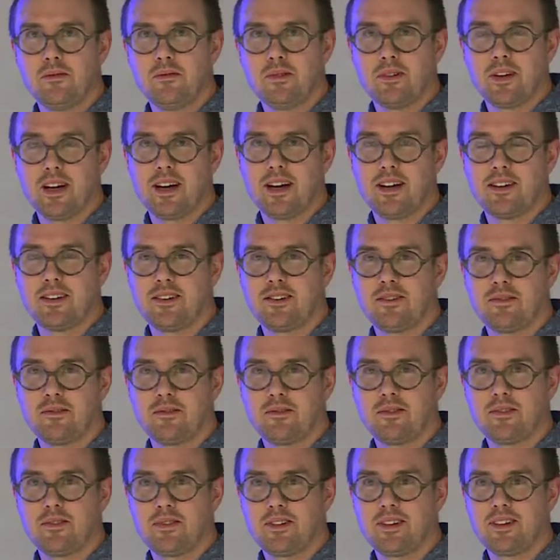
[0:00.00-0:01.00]
and
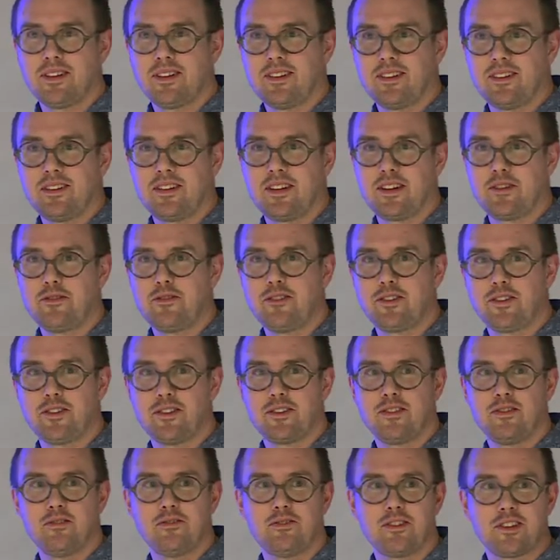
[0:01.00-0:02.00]

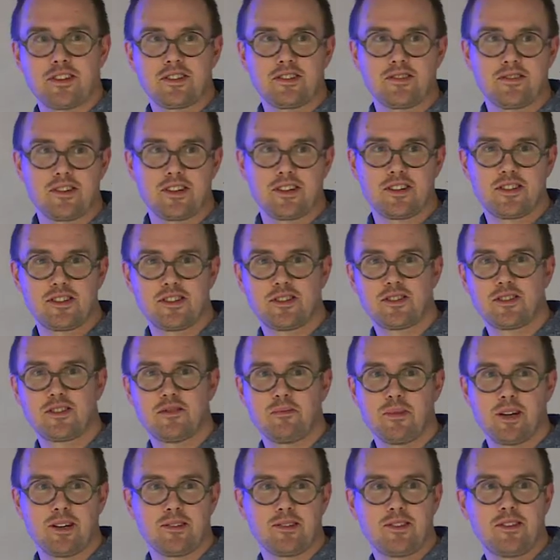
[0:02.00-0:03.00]
different frustrations
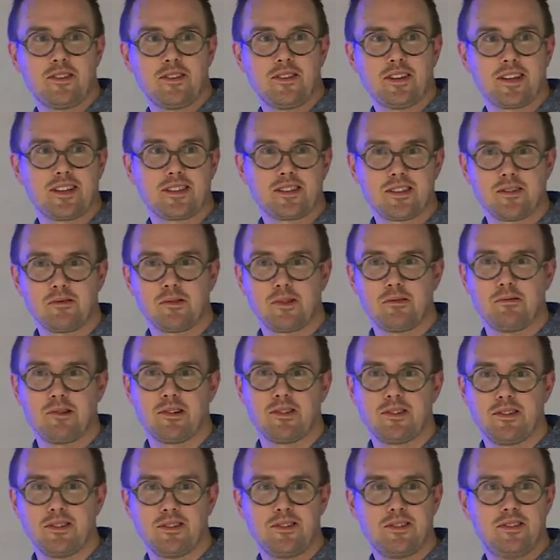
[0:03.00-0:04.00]
about things that we
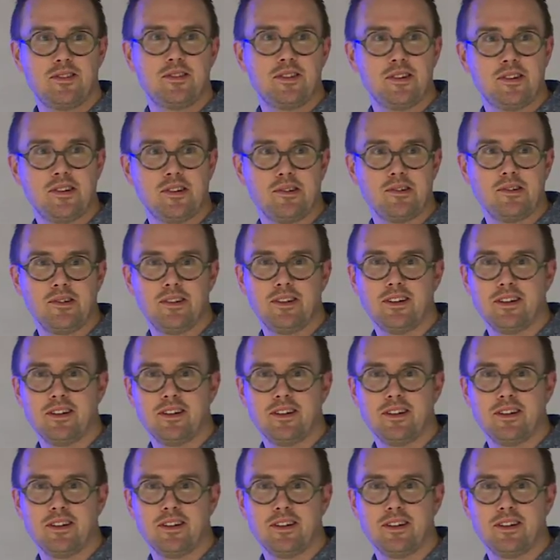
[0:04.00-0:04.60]
wanted to do.